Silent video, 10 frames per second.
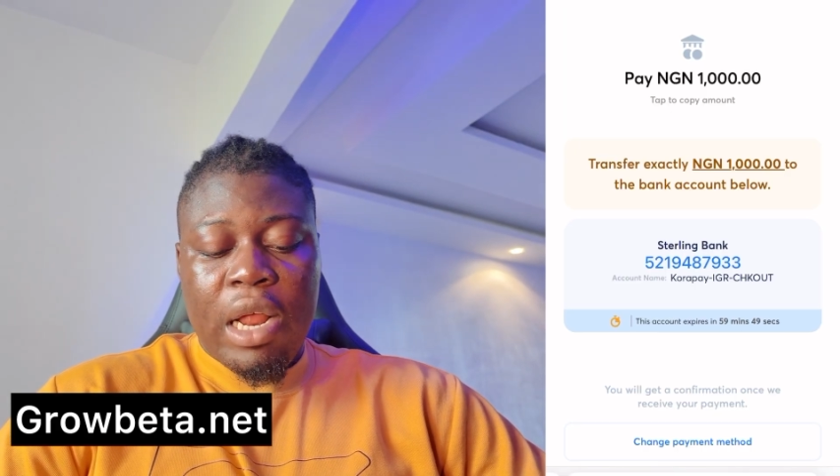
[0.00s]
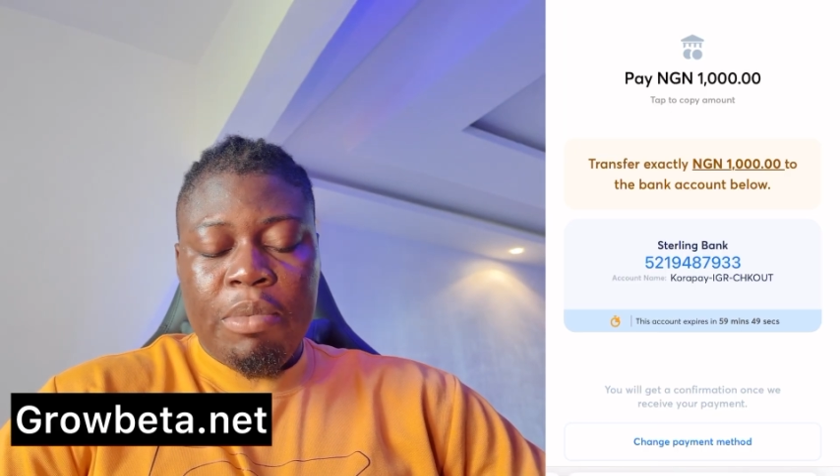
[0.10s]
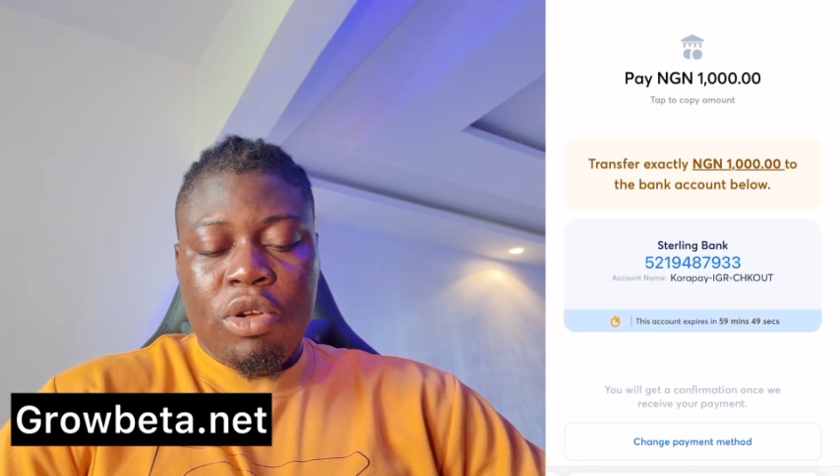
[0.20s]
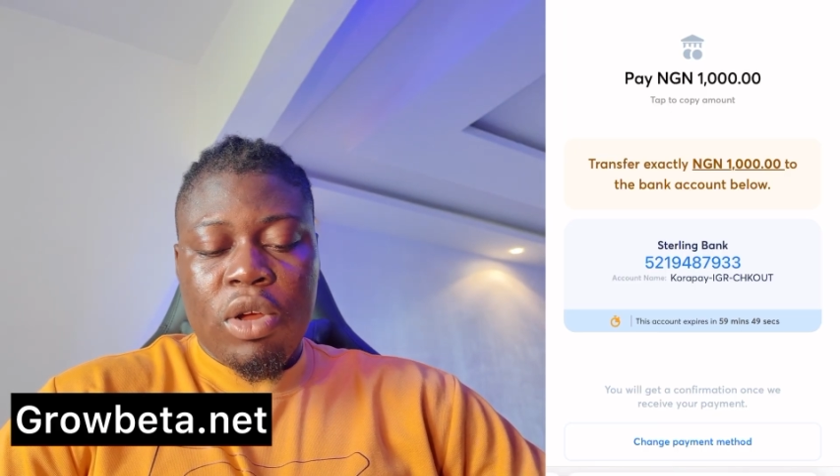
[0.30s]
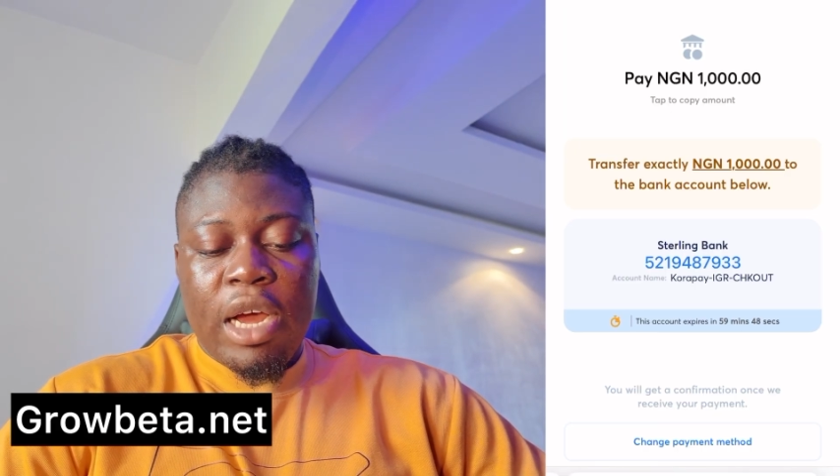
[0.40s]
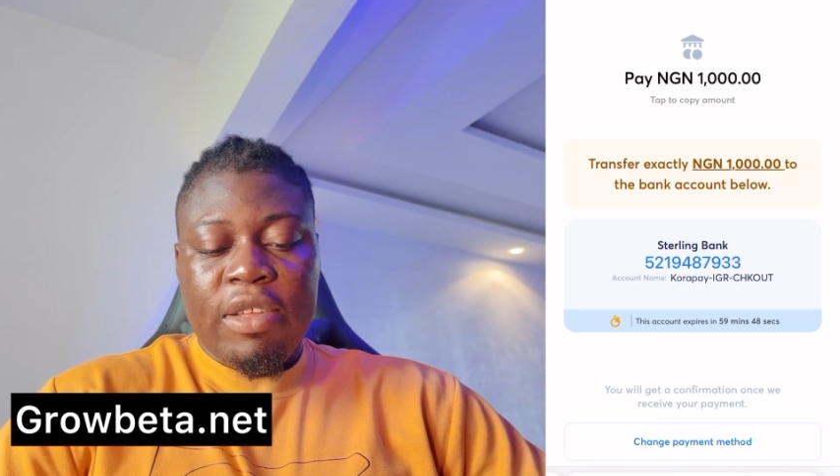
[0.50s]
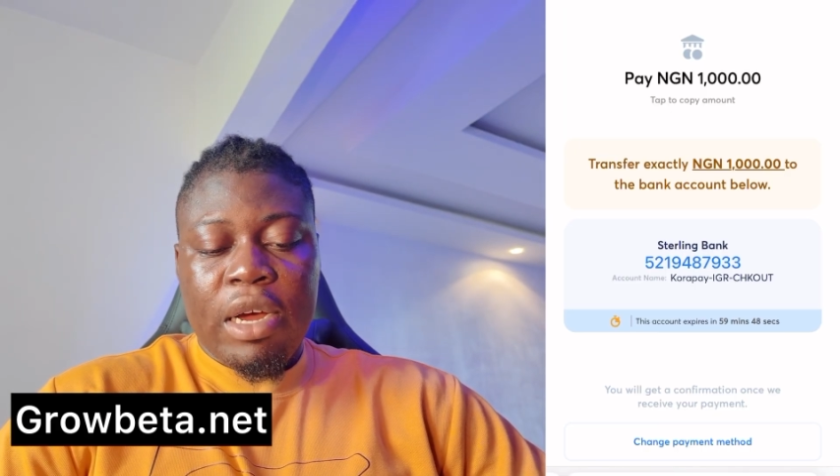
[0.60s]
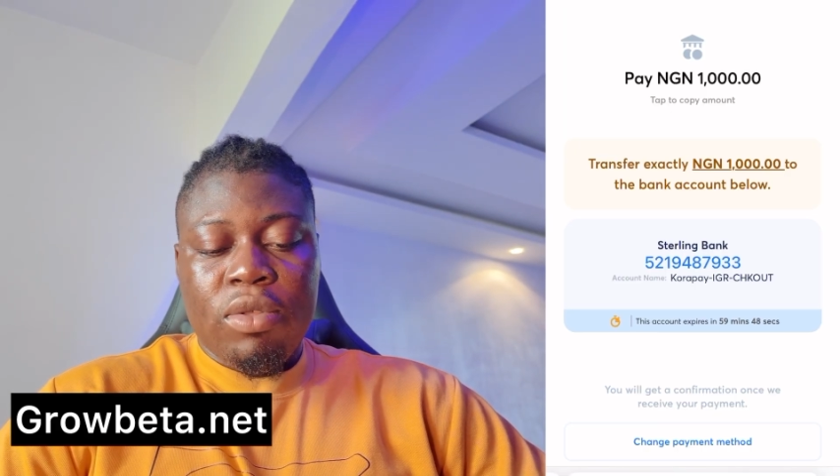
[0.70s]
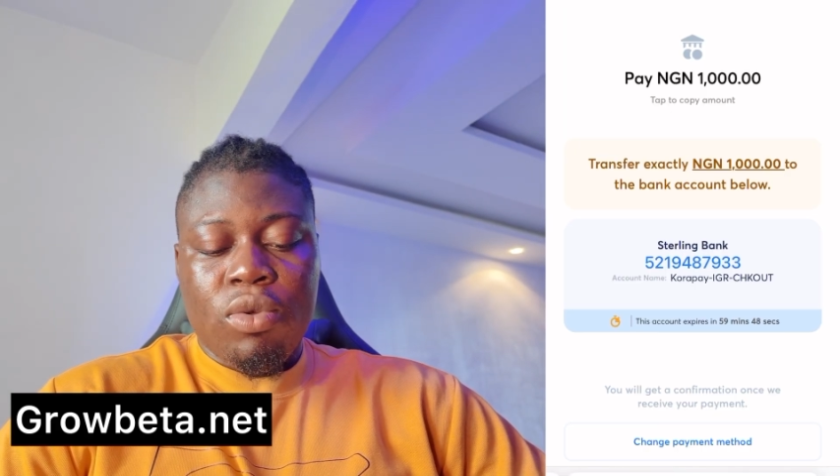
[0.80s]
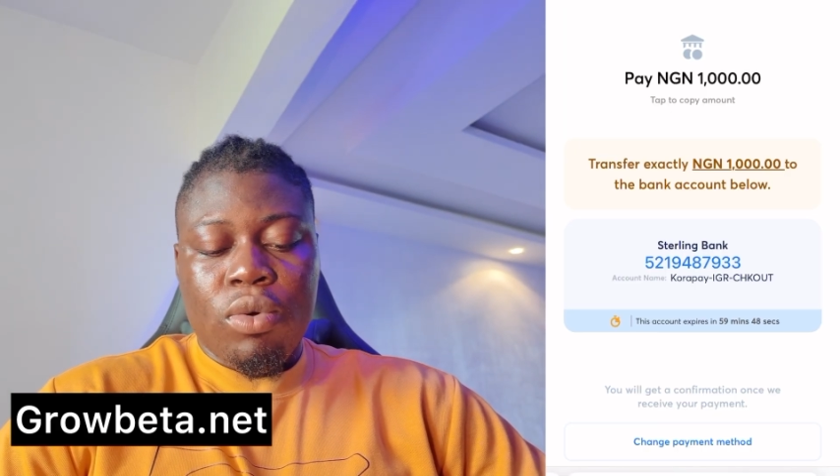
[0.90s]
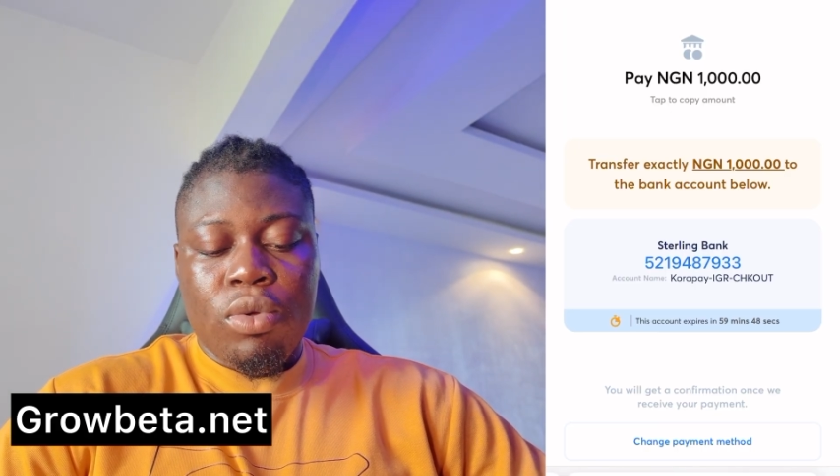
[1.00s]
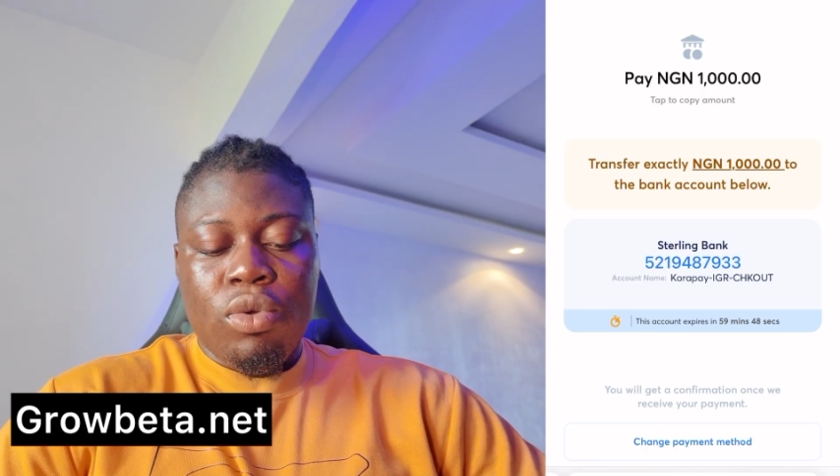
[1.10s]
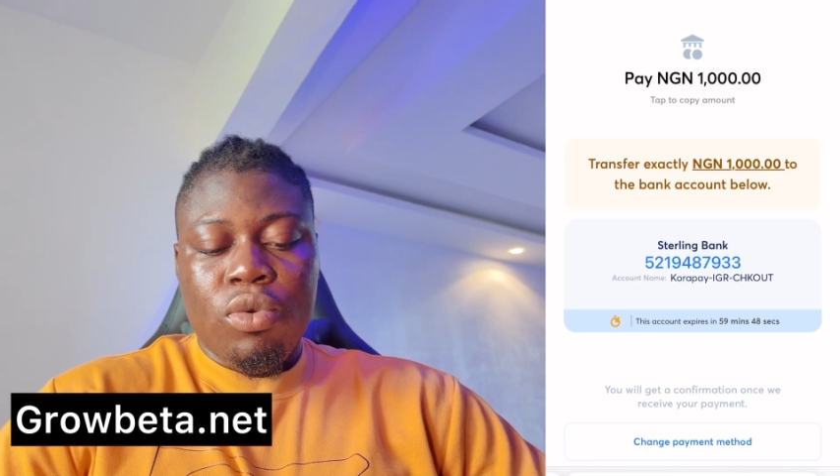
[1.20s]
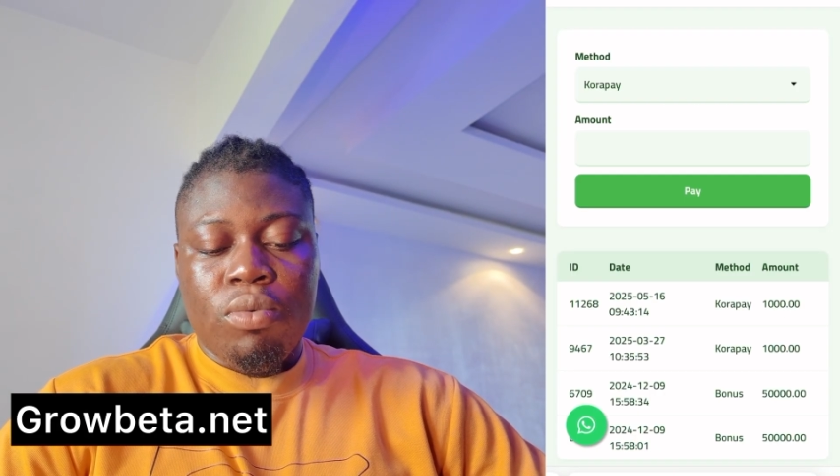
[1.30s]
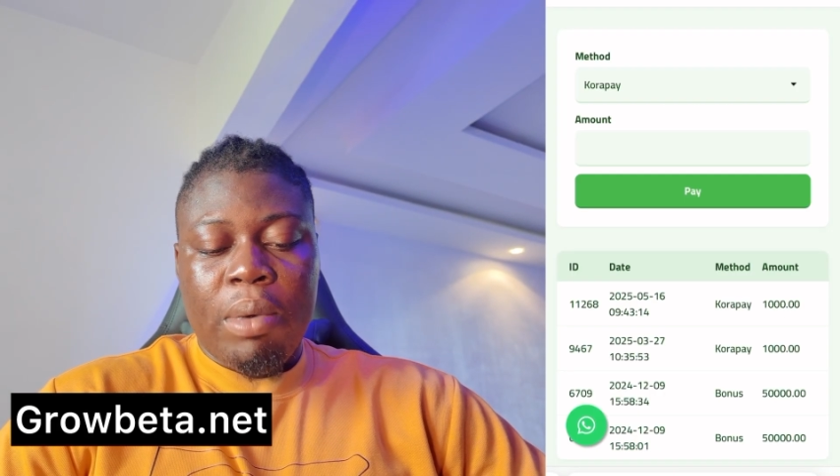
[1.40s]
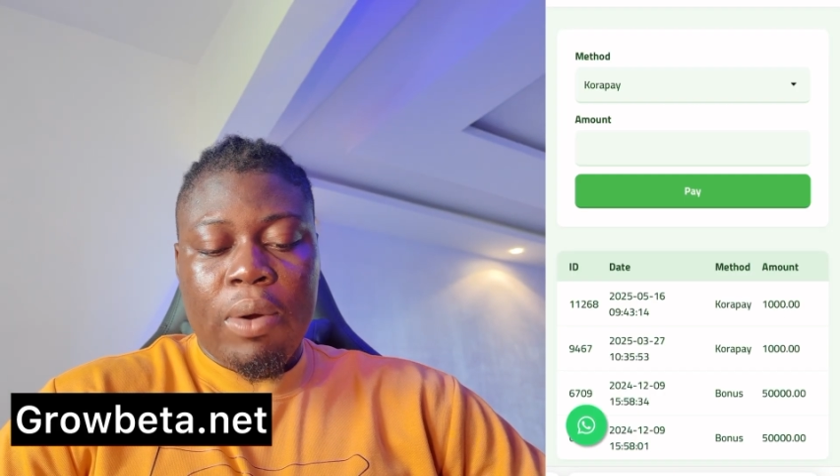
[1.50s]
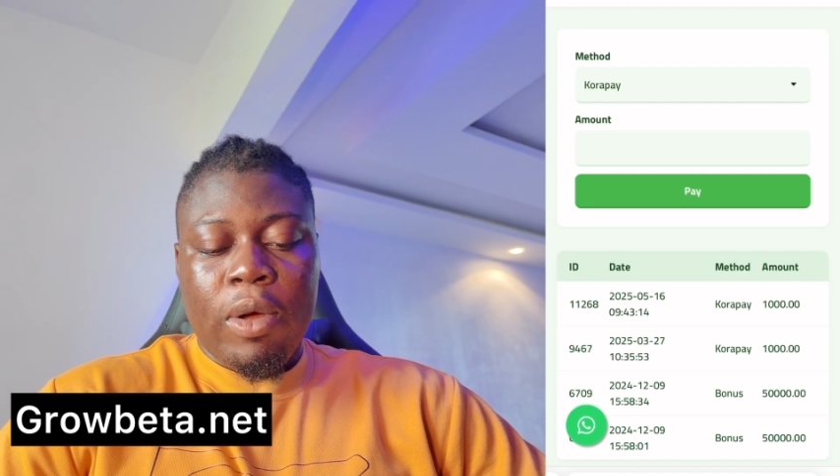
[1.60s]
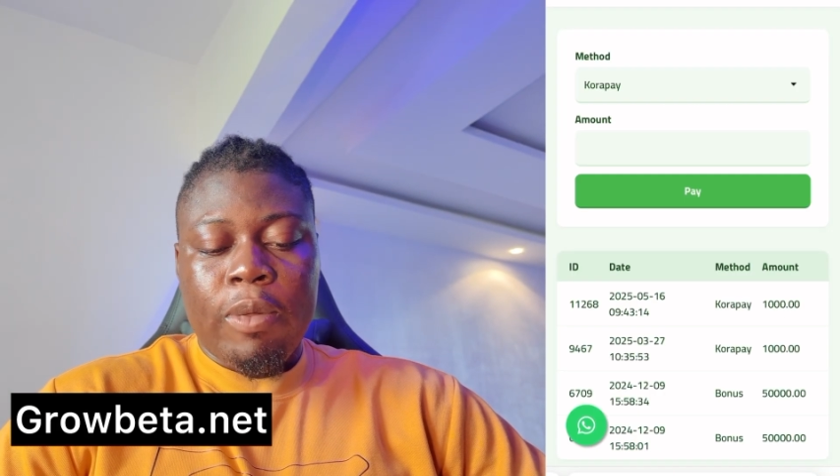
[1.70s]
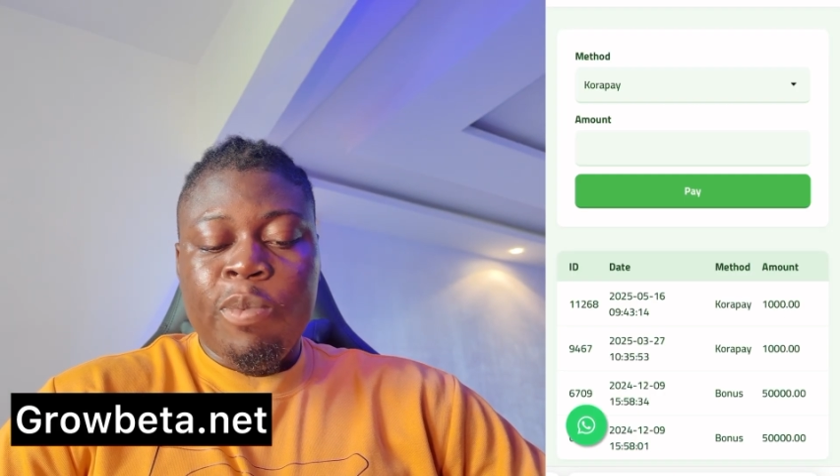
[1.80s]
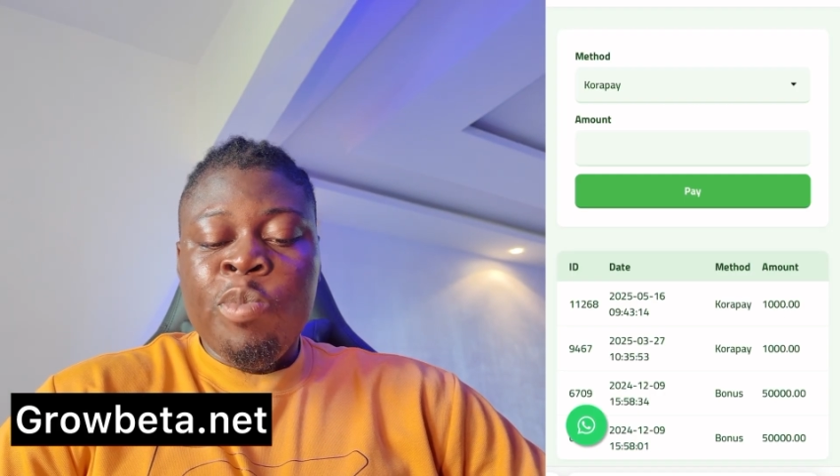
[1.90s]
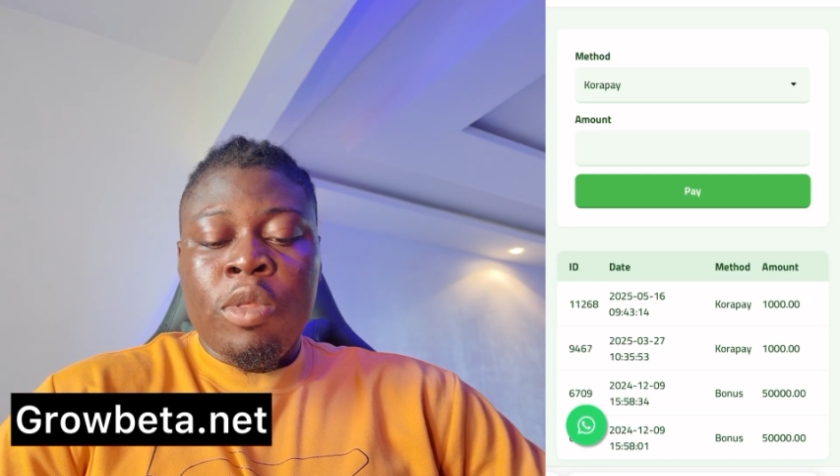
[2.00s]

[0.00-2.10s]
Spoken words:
Let me show you guys how to use manual.